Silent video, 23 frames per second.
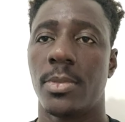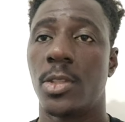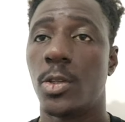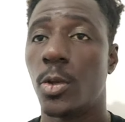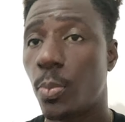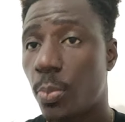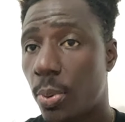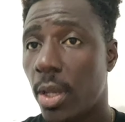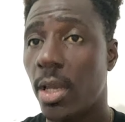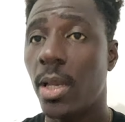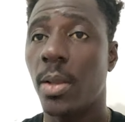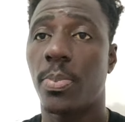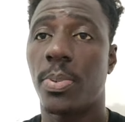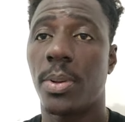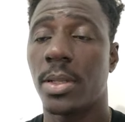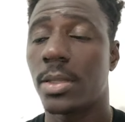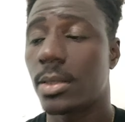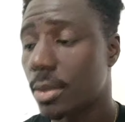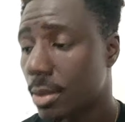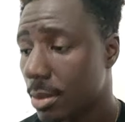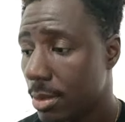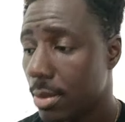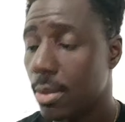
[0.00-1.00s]
you pay the
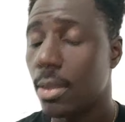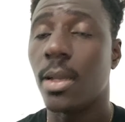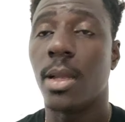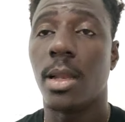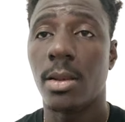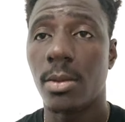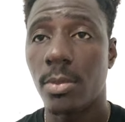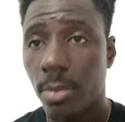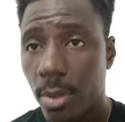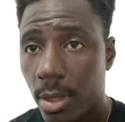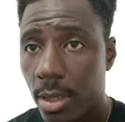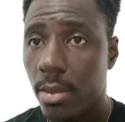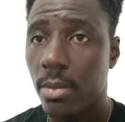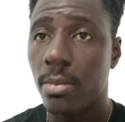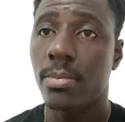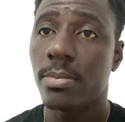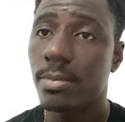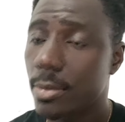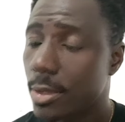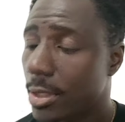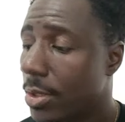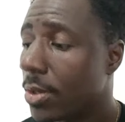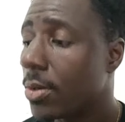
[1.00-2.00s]
person a little bit,
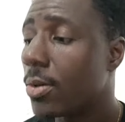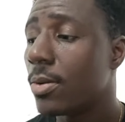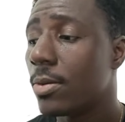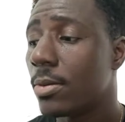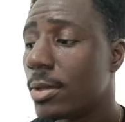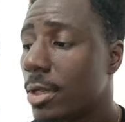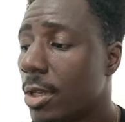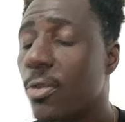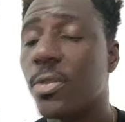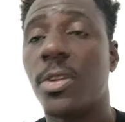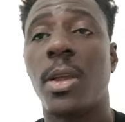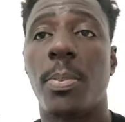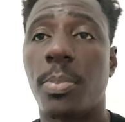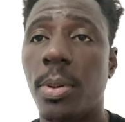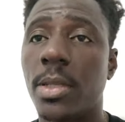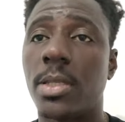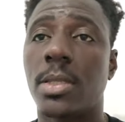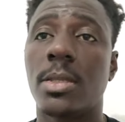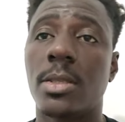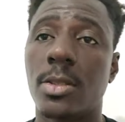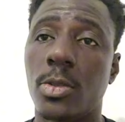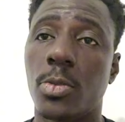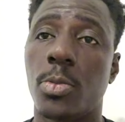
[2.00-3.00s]
you know, if the
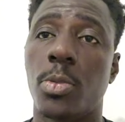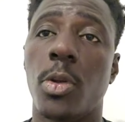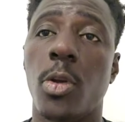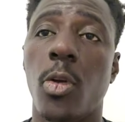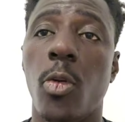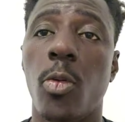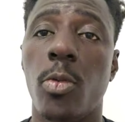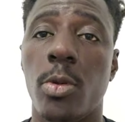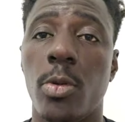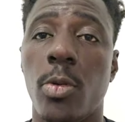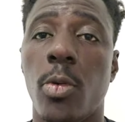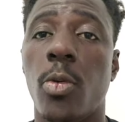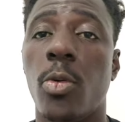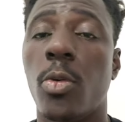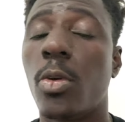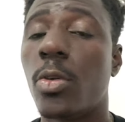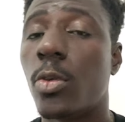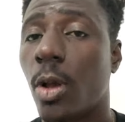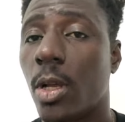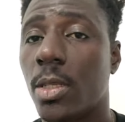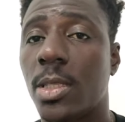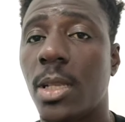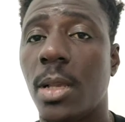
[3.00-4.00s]
person is
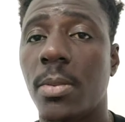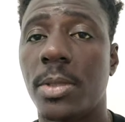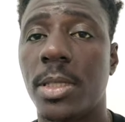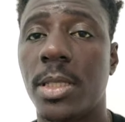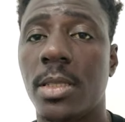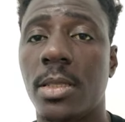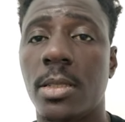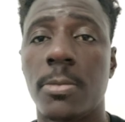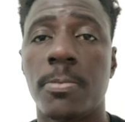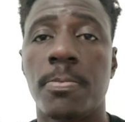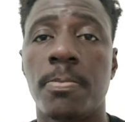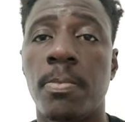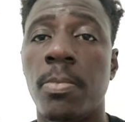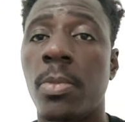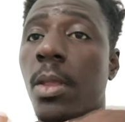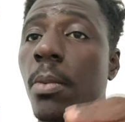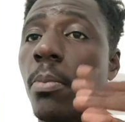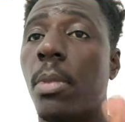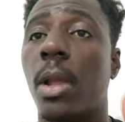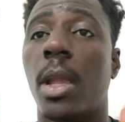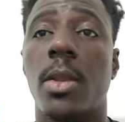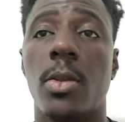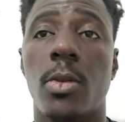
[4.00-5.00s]
going to accept it,
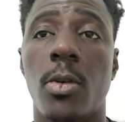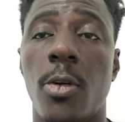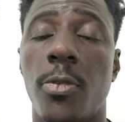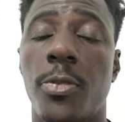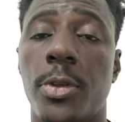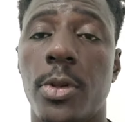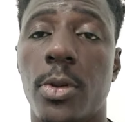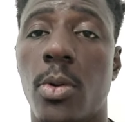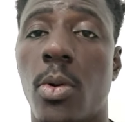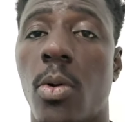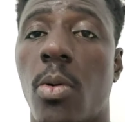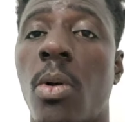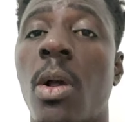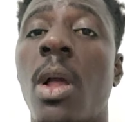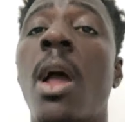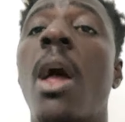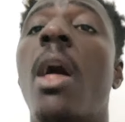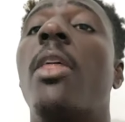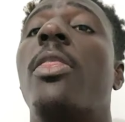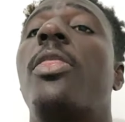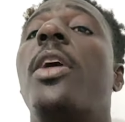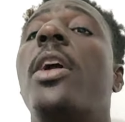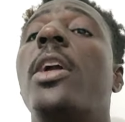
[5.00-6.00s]
man, off you go.
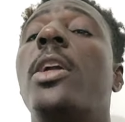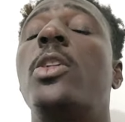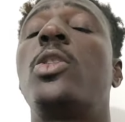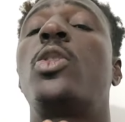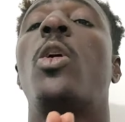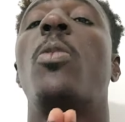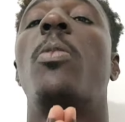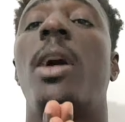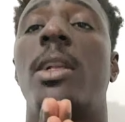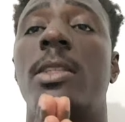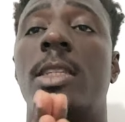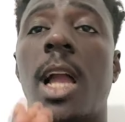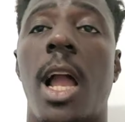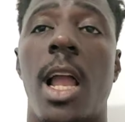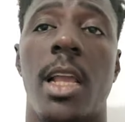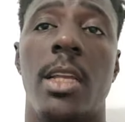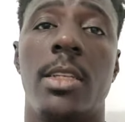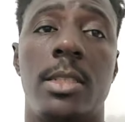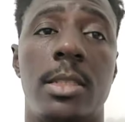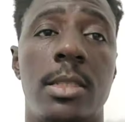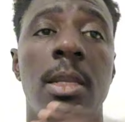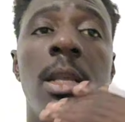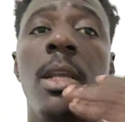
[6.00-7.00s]
Thank you so much
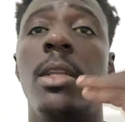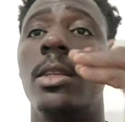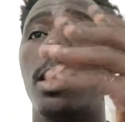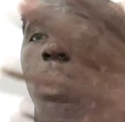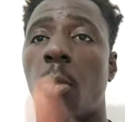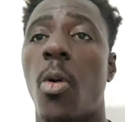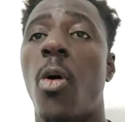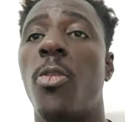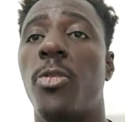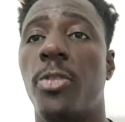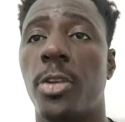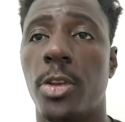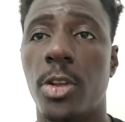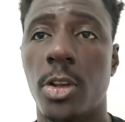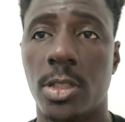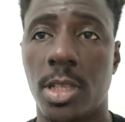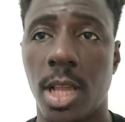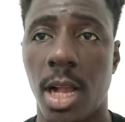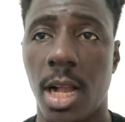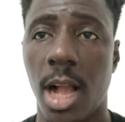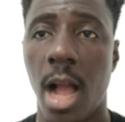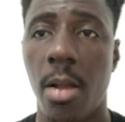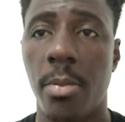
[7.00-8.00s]
guys. The more
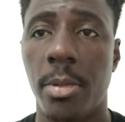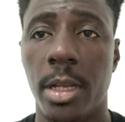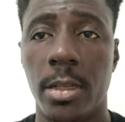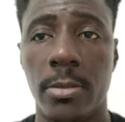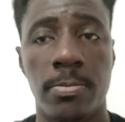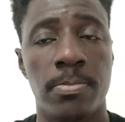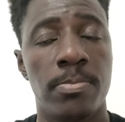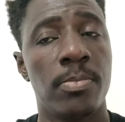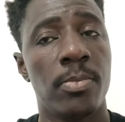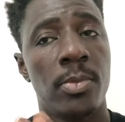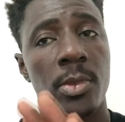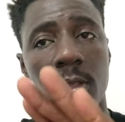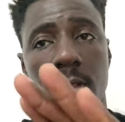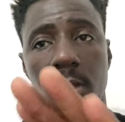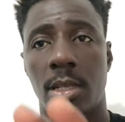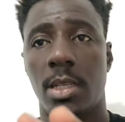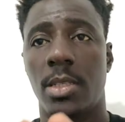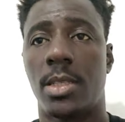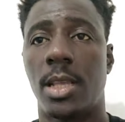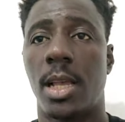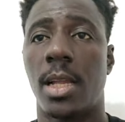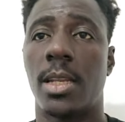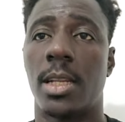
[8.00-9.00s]
videos are coming.
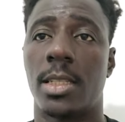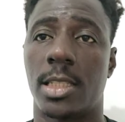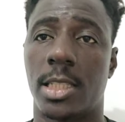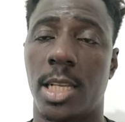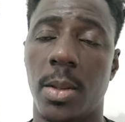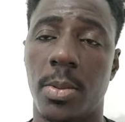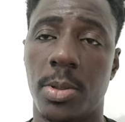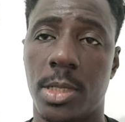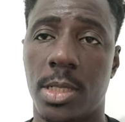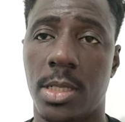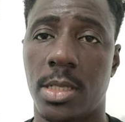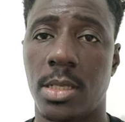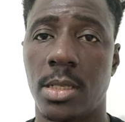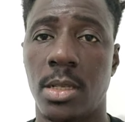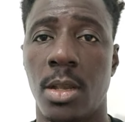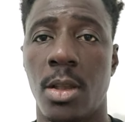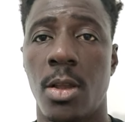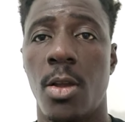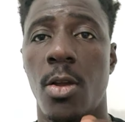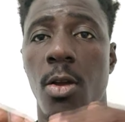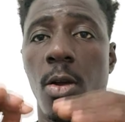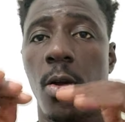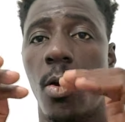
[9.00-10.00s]
These are the tips
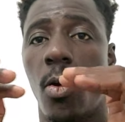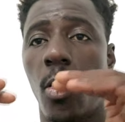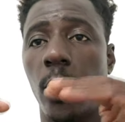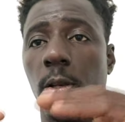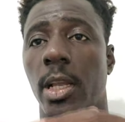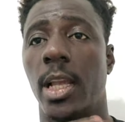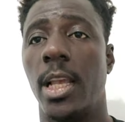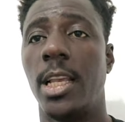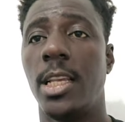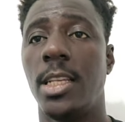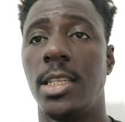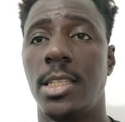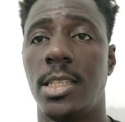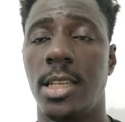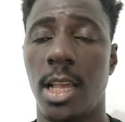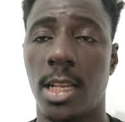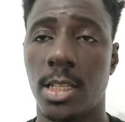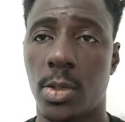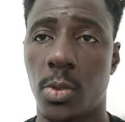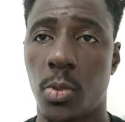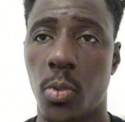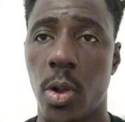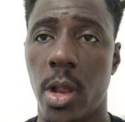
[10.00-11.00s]
on
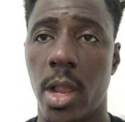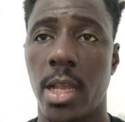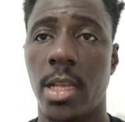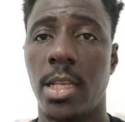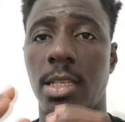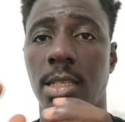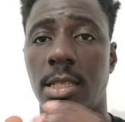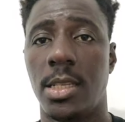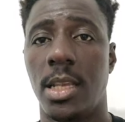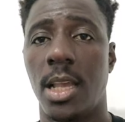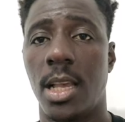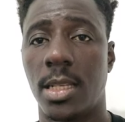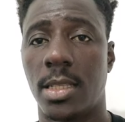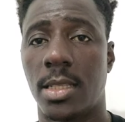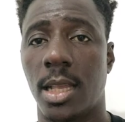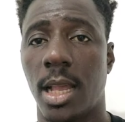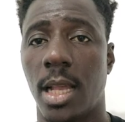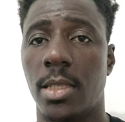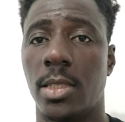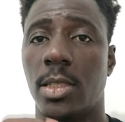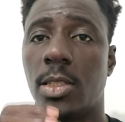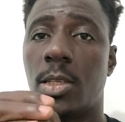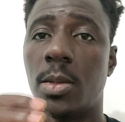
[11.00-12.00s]

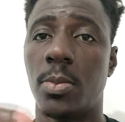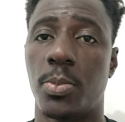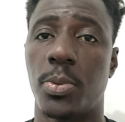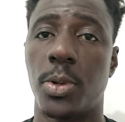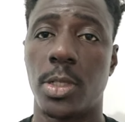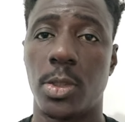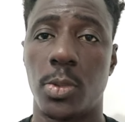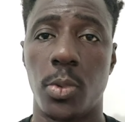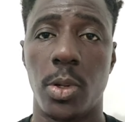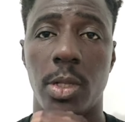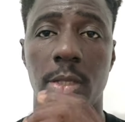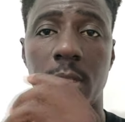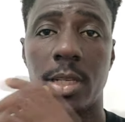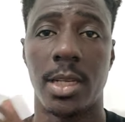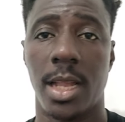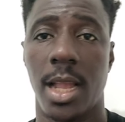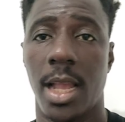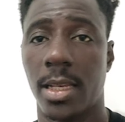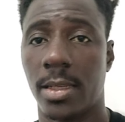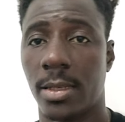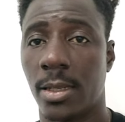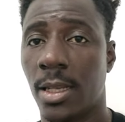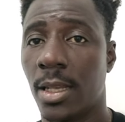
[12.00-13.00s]
easiest and simplest way to
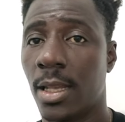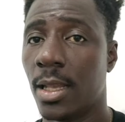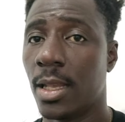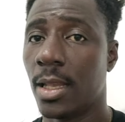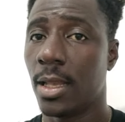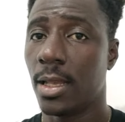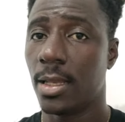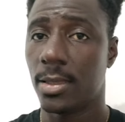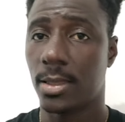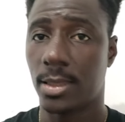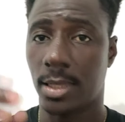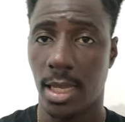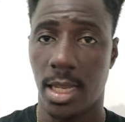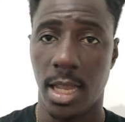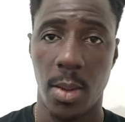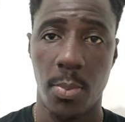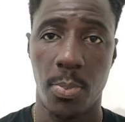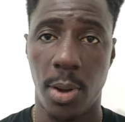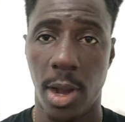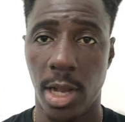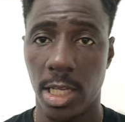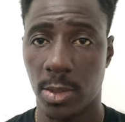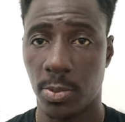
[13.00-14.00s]
get
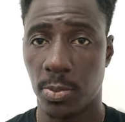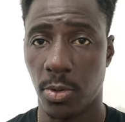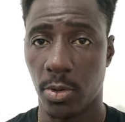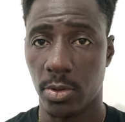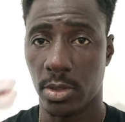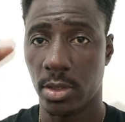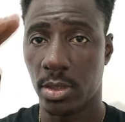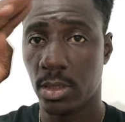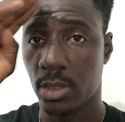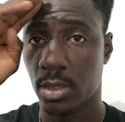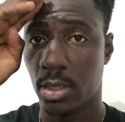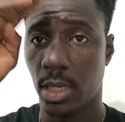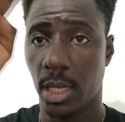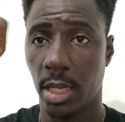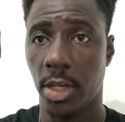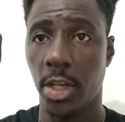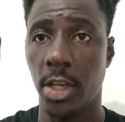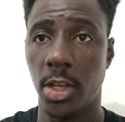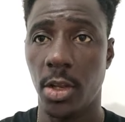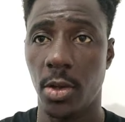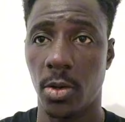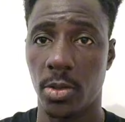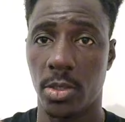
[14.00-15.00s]
second passport.
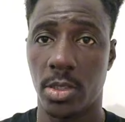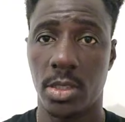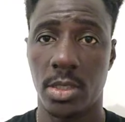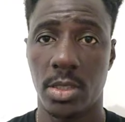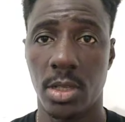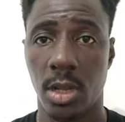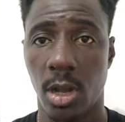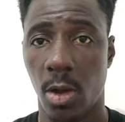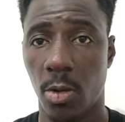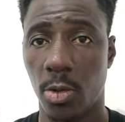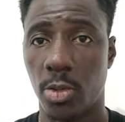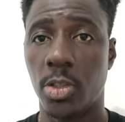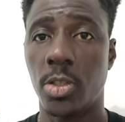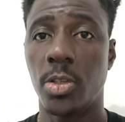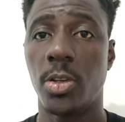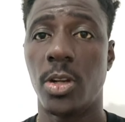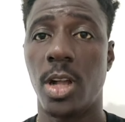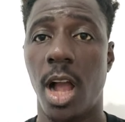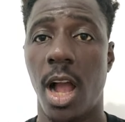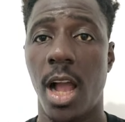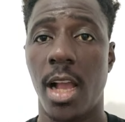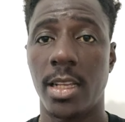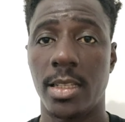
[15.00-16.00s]
Adios. I'll see
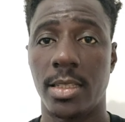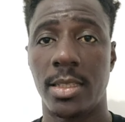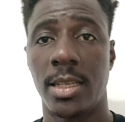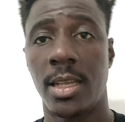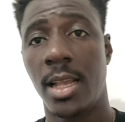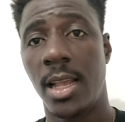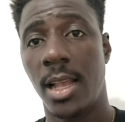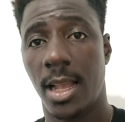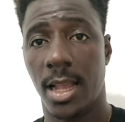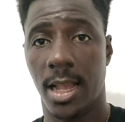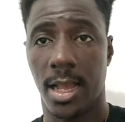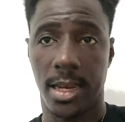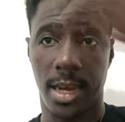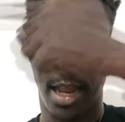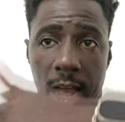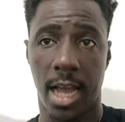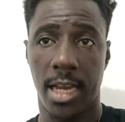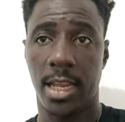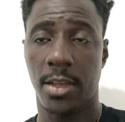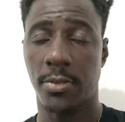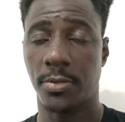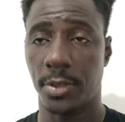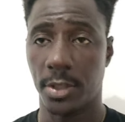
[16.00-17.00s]
you guys in
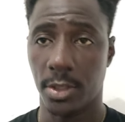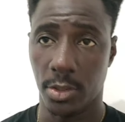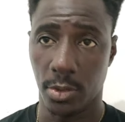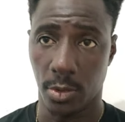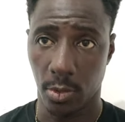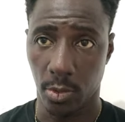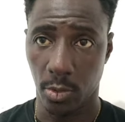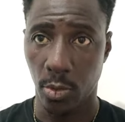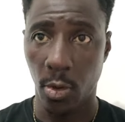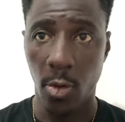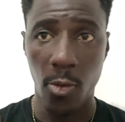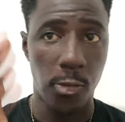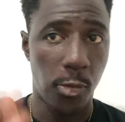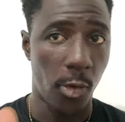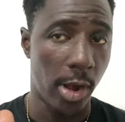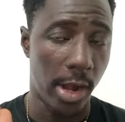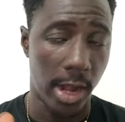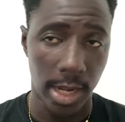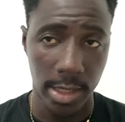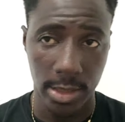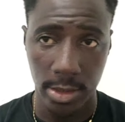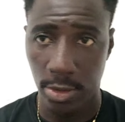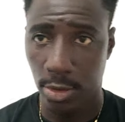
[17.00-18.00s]
another video. Don't
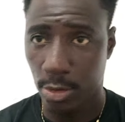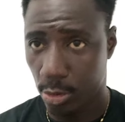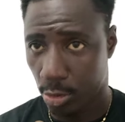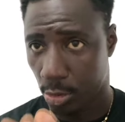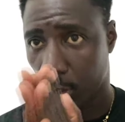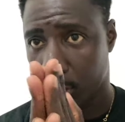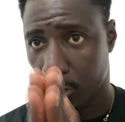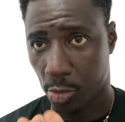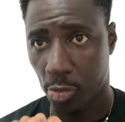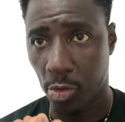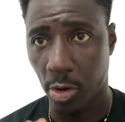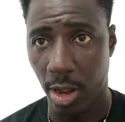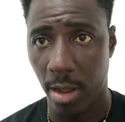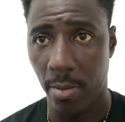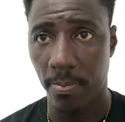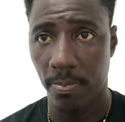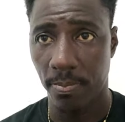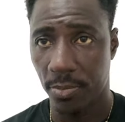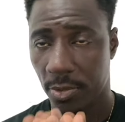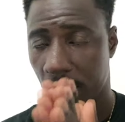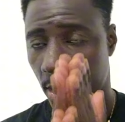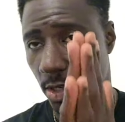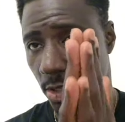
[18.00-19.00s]
forget to
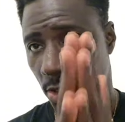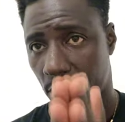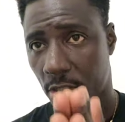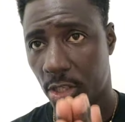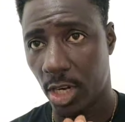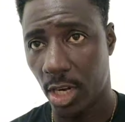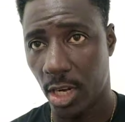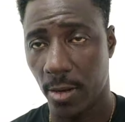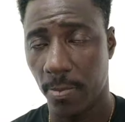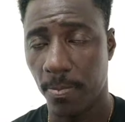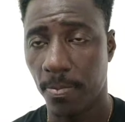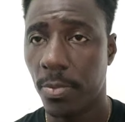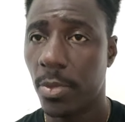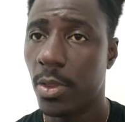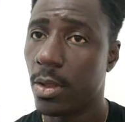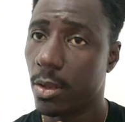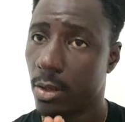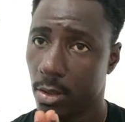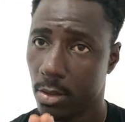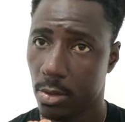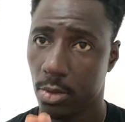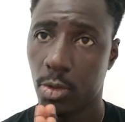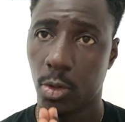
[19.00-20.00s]
subscribe and share.
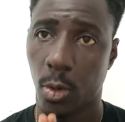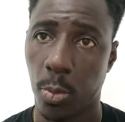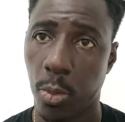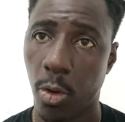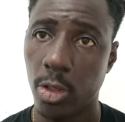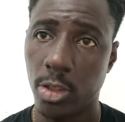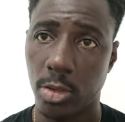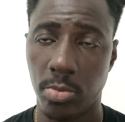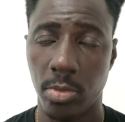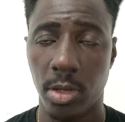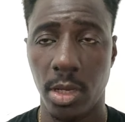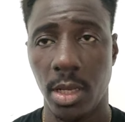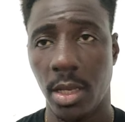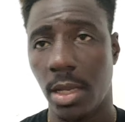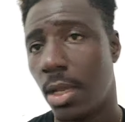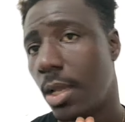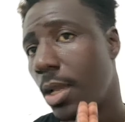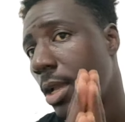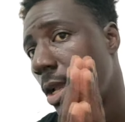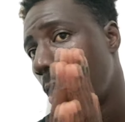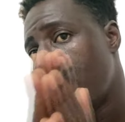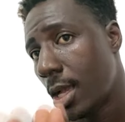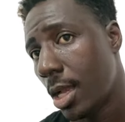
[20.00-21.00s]
Support
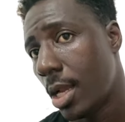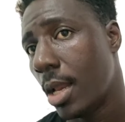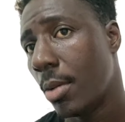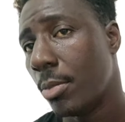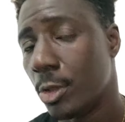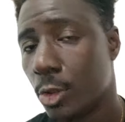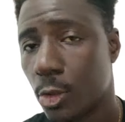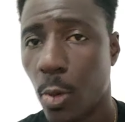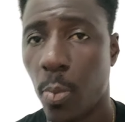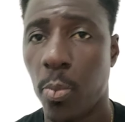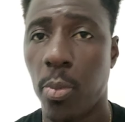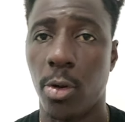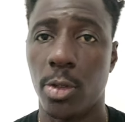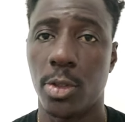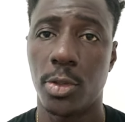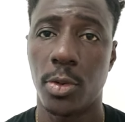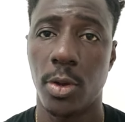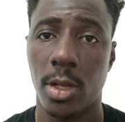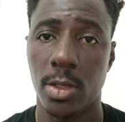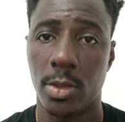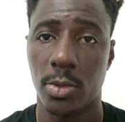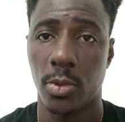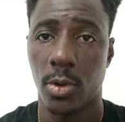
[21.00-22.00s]
me and let me support
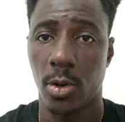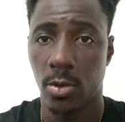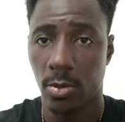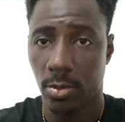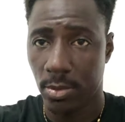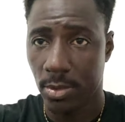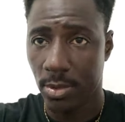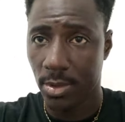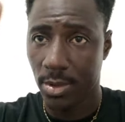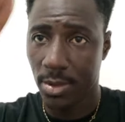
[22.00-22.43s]
you as well.